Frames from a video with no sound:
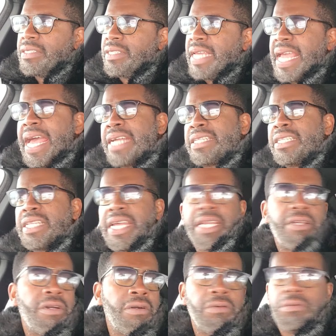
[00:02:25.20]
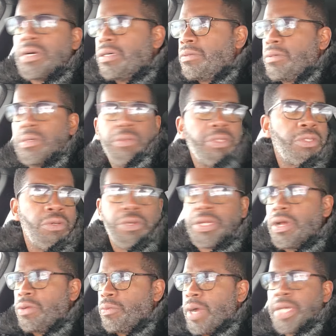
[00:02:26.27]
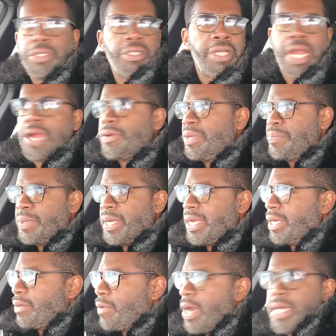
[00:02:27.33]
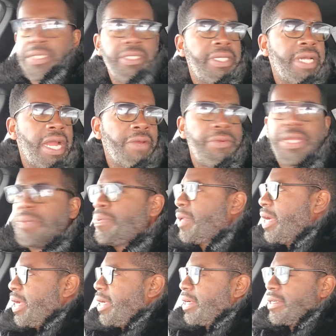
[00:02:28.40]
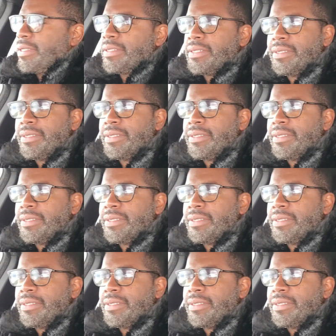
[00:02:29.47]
they acting like, "Oh, what's going on? Why isn't Kyrie playing? Why isn't Kyrie playing?"